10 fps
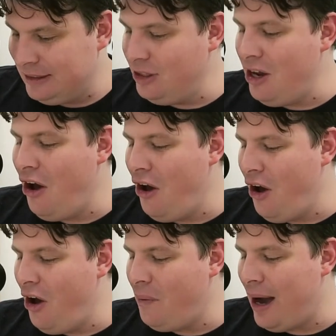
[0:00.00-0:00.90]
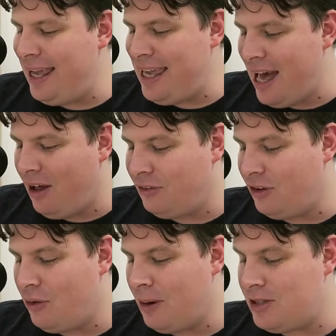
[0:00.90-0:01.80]
No, I yelled
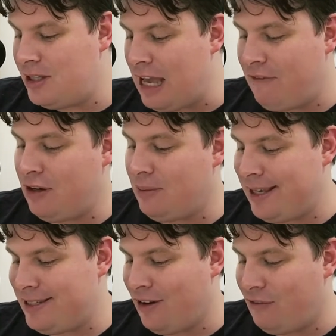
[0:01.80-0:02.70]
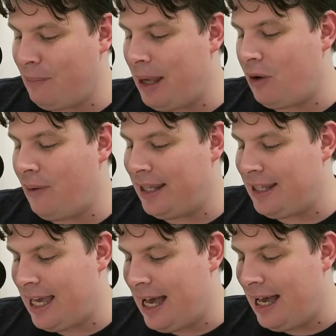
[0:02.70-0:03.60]
and almost deafened myself from echoing in
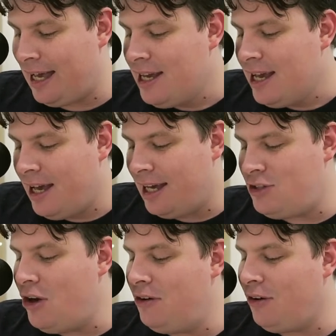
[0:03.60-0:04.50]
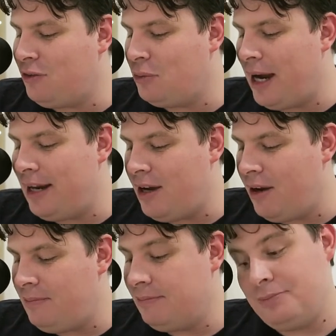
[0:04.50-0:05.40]
the car. I turned off the radio.
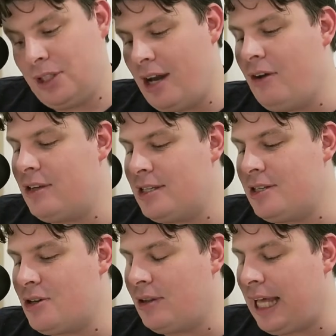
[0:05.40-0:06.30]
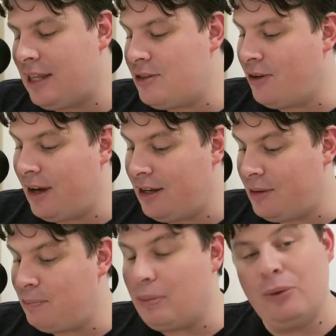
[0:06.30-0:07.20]
I obviously don't like the song Under
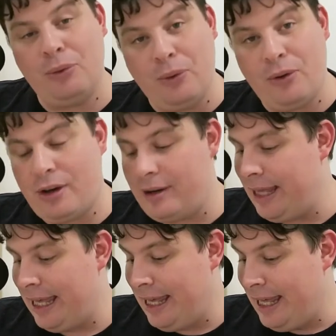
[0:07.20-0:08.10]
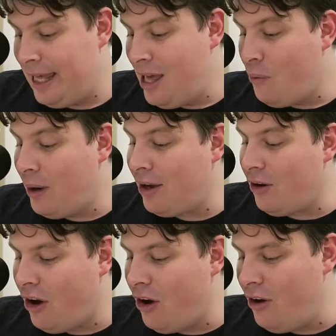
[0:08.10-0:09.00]
the Boardwalk. When
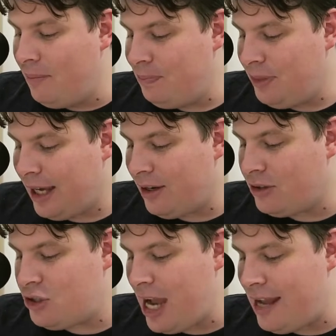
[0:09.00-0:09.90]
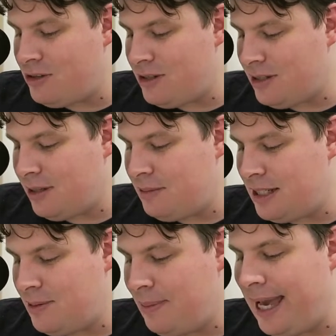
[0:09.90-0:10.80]
home, I got changed and slipped
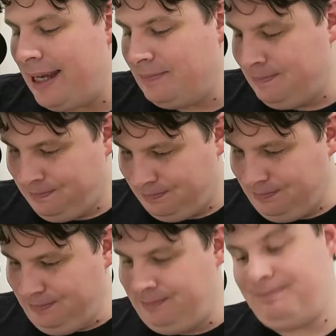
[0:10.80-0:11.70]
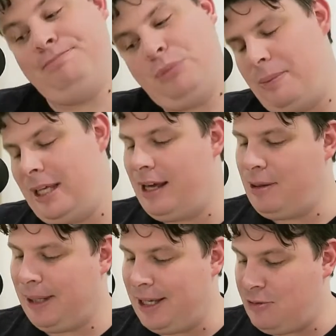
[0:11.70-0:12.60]
into bed. Probably
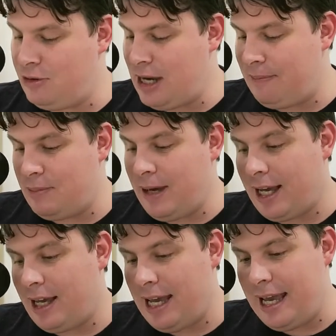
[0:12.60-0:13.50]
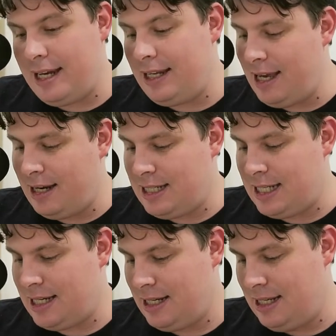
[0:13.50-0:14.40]
another place for a chapter marker, and
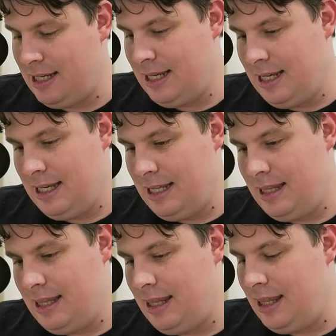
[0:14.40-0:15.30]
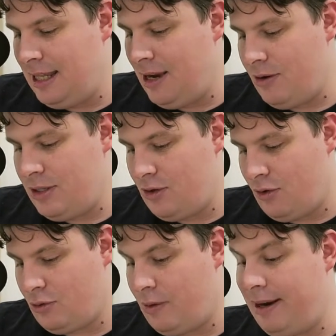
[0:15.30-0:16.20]
yet there is
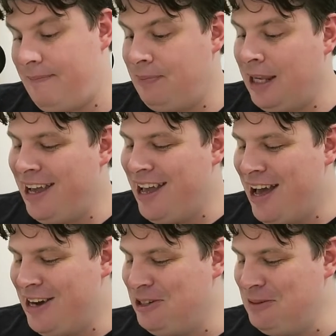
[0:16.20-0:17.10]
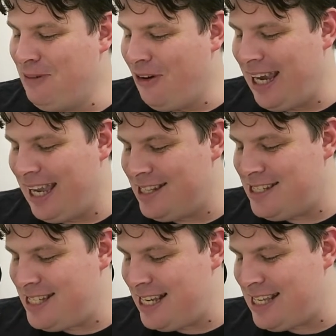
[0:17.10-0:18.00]
not one. Good morning,
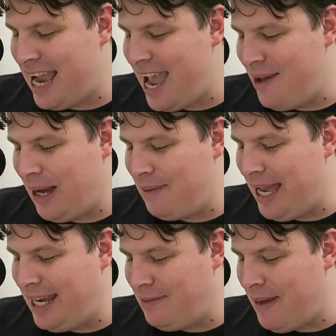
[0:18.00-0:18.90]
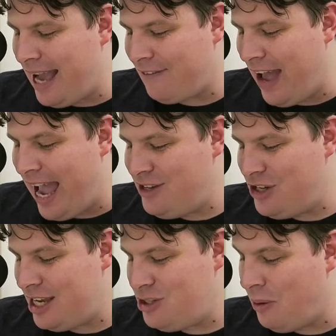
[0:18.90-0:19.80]
it's 6 a.m. I'm Andy Mack for
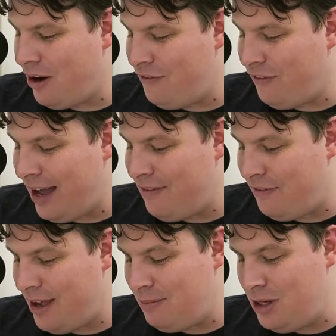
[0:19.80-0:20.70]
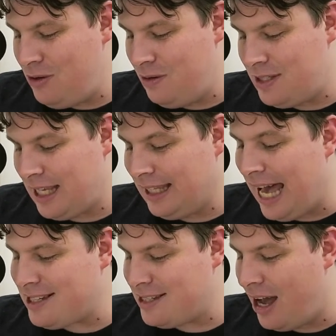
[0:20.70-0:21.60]
HH105FM News.
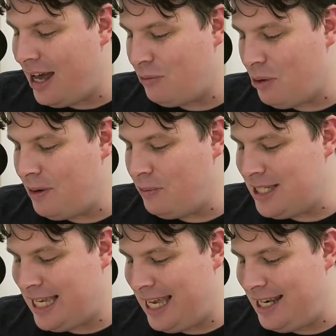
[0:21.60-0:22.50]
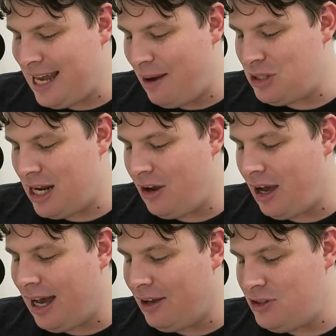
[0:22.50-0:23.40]
Last night, a woman was kidnapped at her
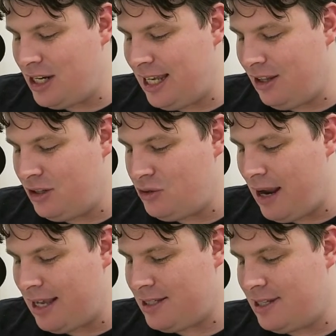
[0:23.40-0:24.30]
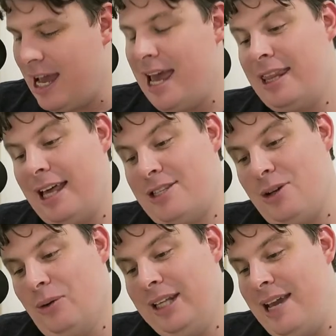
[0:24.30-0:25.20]
Haldon Hill address. That's
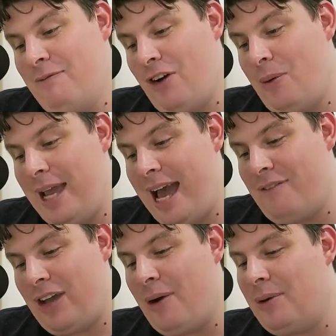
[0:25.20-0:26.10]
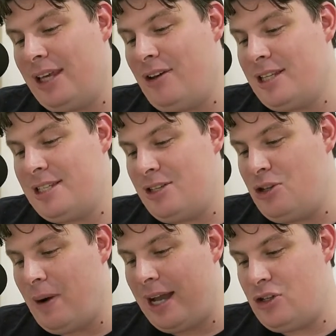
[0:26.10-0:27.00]
all the info we have currently on the
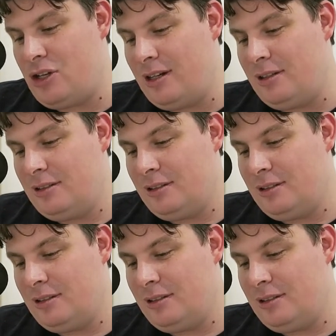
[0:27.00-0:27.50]
situation.